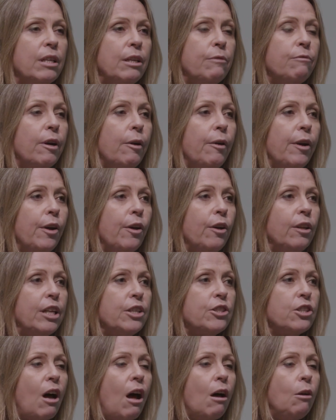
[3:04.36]
in very early
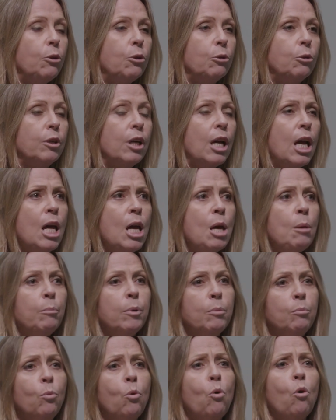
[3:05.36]
childhood.
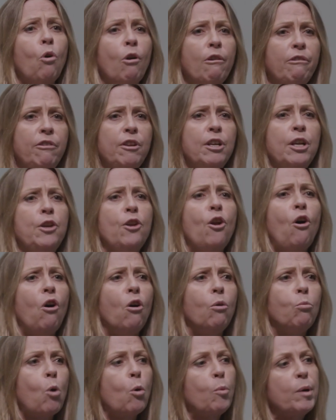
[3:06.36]
But more often than
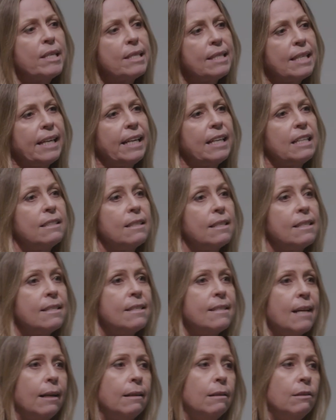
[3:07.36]
not, what we see is a
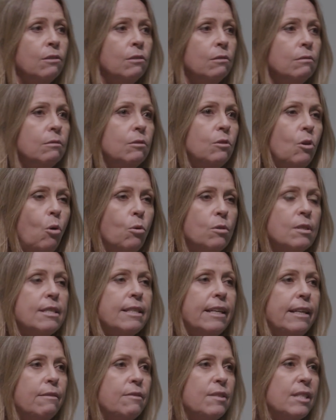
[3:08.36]
sudden
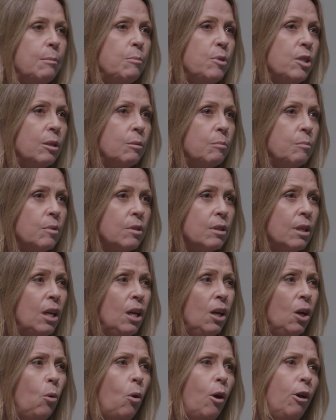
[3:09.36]
onset of symptoms.
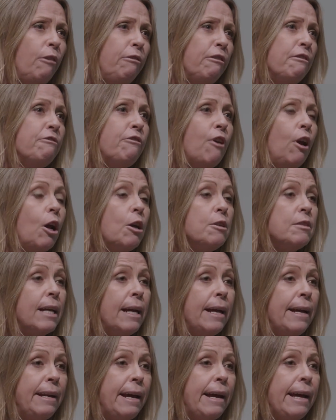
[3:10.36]
Quite often follows a
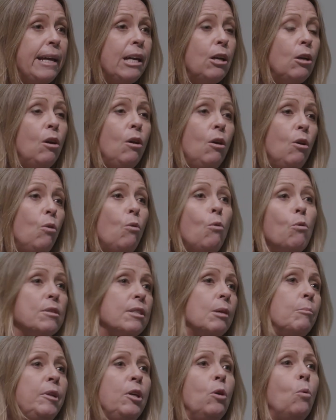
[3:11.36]
headache, or
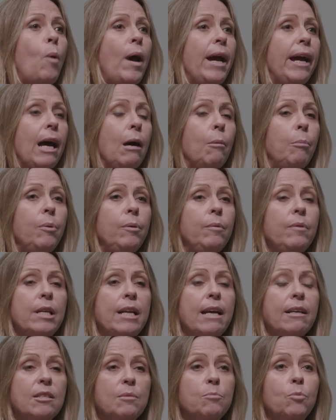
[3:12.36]
somebody will wake up the
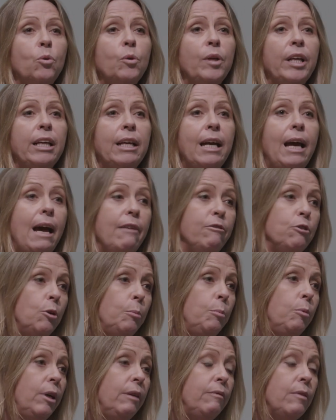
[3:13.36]
next morning after
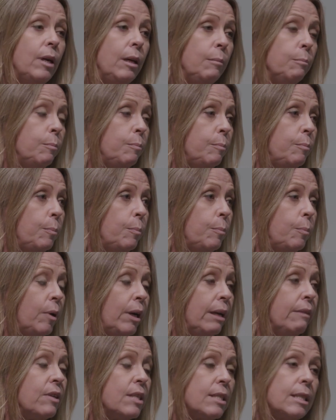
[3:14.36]
a
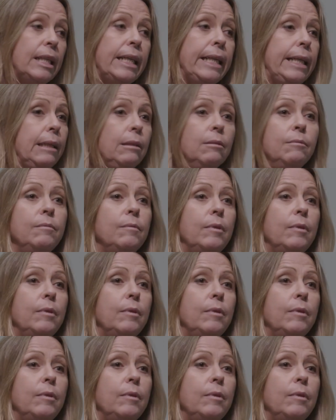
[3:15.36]
previously